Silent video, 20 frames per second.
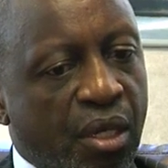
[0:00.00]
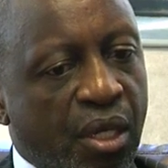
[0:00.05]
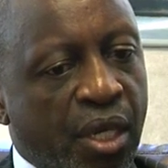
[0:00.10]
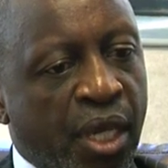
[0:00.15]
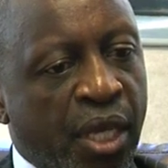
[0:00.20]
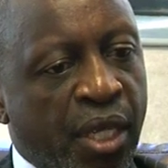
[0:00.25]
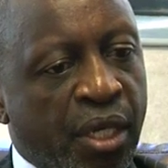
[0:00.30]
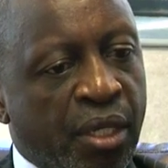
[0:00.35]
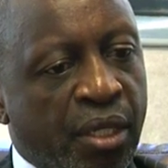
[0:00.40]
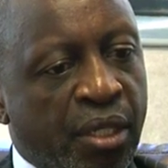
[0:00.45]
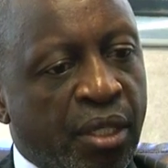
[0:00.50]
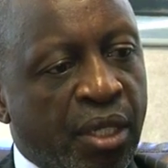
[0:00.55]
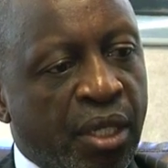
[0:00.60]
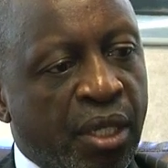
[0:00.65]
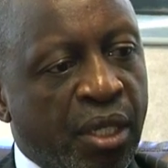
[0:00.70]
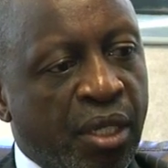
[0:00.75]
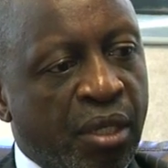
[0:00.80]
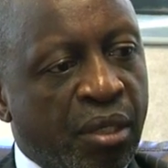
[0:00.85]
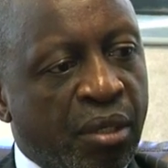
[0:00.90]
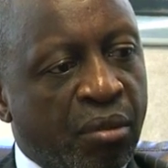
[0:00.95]
And
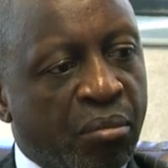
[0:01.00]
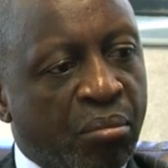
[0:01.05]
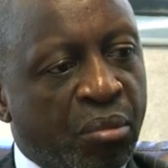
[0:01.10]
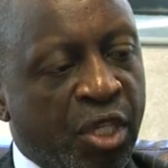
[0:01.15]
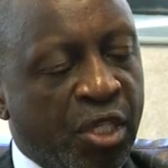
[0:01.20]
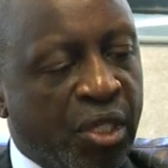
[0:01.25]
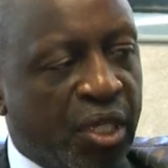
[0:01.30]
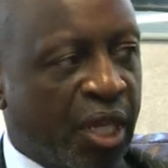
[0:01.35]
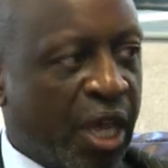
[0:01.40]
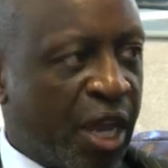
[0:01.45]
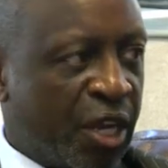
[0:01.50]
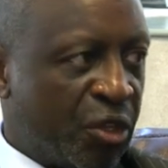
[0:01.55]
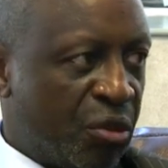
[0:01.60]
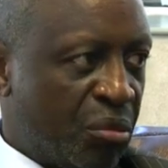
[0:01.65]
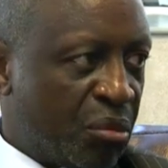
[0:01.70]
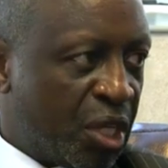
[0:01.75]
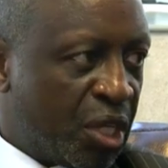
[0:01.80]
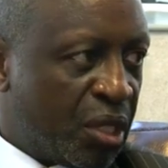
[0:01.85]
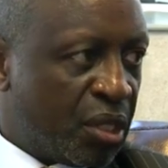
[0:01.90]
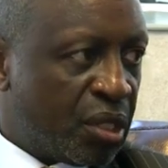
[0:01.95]
the basic
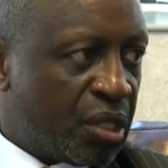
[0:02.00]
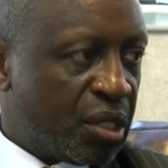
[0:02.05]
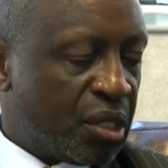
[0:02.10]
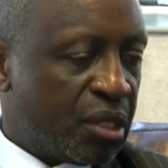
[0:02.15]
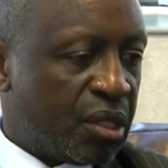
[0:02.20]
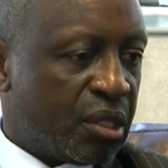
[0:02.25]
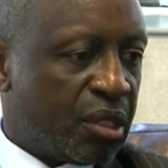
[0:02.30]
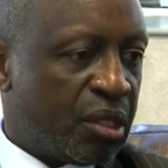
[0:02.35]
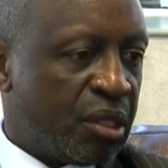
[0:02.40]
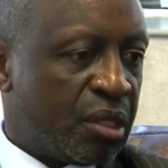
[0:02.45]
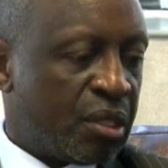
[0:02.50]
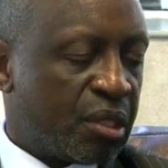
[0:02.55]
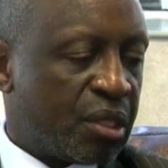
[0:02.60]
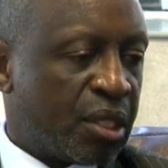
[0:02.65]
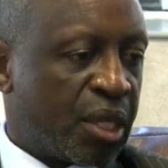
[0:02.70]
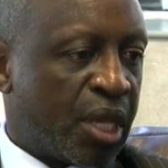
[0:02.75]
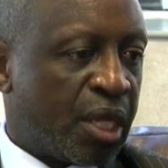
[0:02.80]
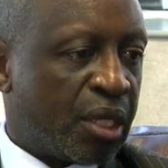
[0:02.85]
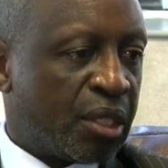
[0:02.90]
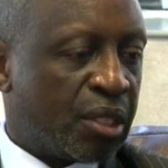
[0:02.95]
argument is
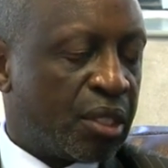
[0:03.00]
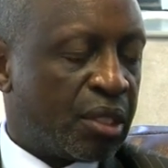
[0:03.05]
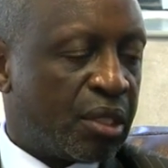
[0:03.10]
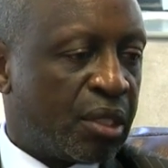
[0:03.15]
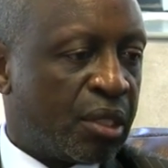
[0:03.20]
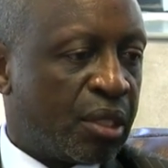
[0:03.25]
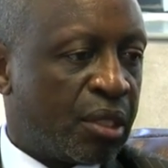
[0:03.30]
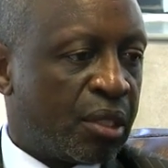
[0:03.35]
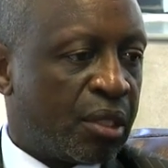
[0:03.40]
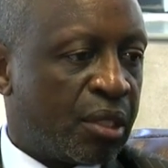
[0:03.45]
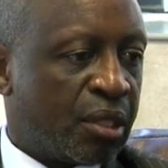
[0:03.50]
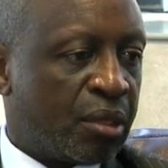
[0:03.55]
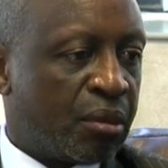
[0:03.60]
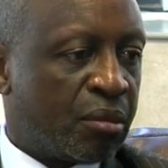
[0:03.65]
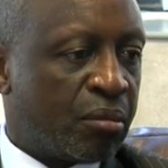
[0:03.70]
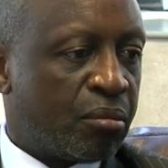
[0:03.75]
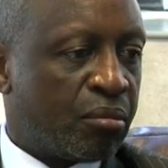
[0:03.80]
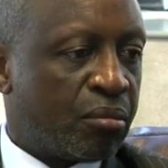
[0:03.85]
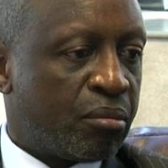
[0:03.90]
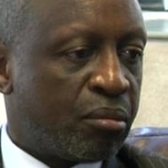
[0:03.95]
that
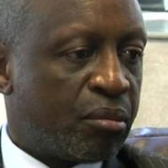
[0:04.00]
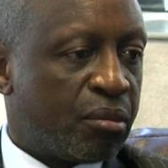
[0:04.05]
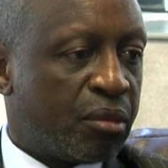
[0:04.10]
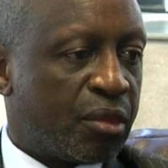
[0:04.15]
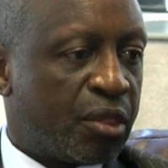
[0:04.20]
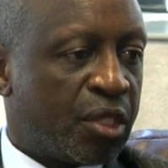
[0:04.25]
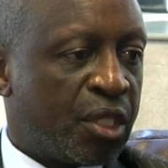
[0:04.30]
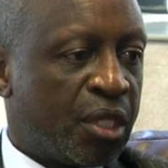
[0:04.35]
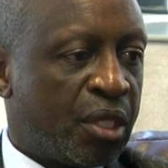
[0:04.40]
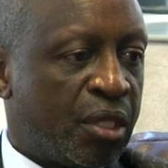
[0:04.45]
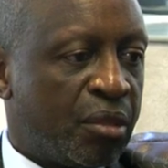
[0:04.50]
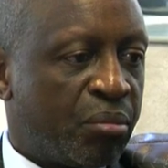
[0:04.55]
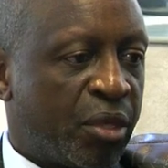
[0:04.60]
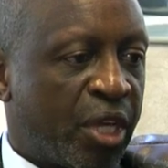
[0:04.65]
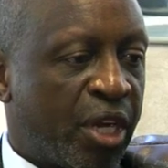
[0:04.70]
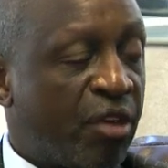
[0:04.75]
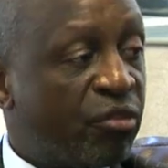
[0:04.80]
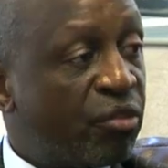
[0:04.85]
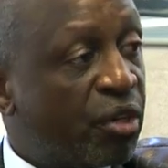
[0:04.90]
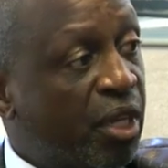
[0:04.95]
um, the
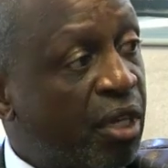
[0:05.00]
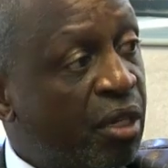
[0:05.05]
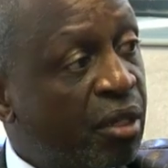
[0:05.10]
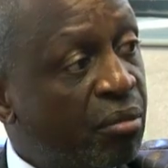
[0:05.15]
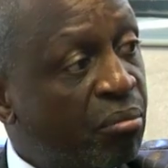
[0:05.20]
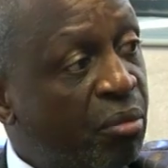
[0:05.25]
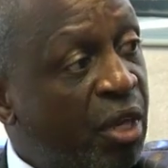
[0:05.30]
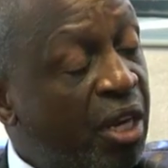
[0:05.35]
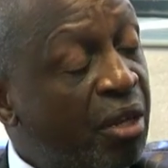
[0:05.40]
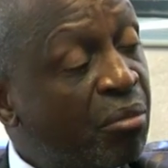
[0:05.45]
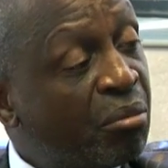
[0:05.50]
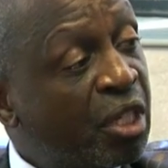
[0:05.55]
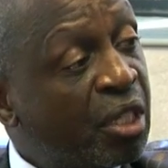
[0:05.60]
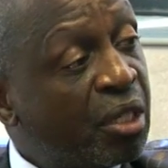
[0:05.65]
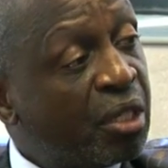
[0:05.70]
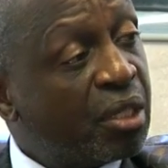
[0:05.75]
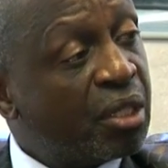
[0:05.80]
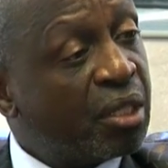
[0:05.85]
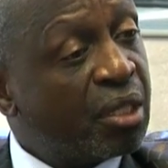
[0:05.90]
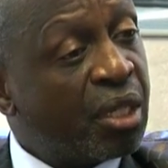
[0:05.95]
Pan African
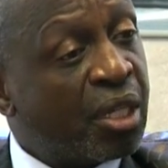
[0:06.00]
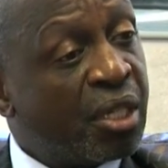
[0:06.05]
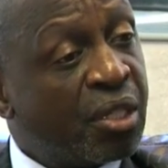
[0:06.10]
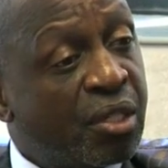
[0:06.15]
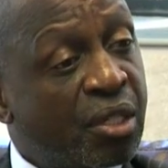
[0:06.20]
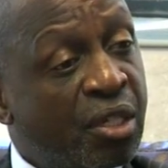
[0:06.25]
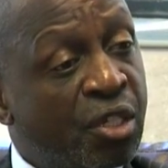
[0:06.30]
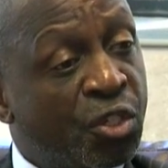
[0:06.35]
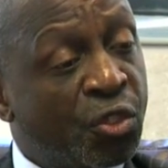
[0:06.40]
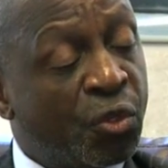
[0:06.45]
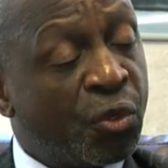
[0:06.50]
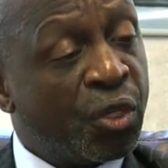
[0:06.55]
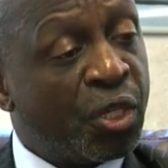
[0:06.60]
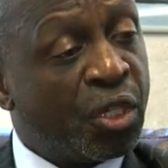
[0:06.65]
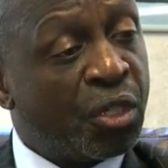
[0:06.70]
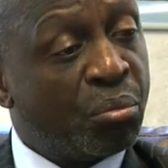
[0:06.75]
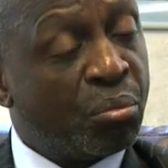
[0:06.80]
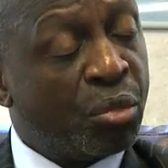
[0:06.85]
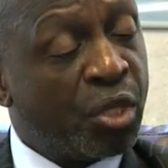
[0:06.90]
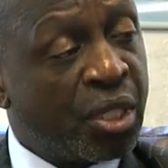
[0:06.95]
Parliament has
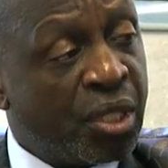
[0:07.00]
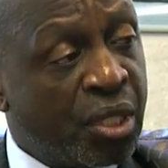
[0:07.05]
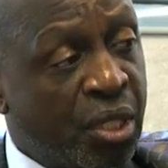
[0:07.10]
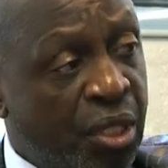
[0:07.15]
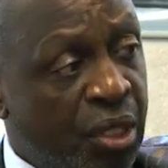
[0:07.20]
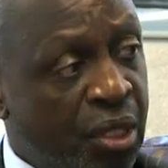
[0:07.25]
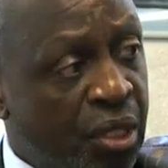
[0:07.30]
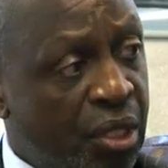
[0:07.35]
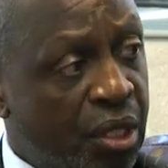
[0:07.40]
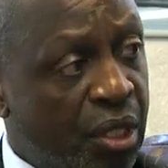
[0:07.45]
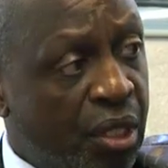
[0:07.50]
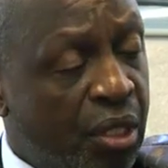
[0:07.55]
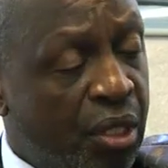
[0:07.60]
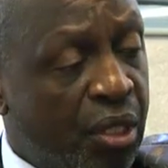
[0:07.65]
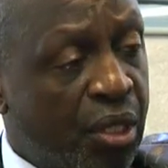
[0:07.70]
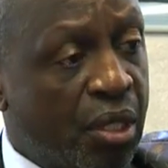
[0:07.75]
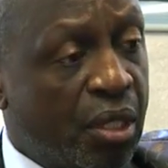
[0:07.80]
enjoyed presidency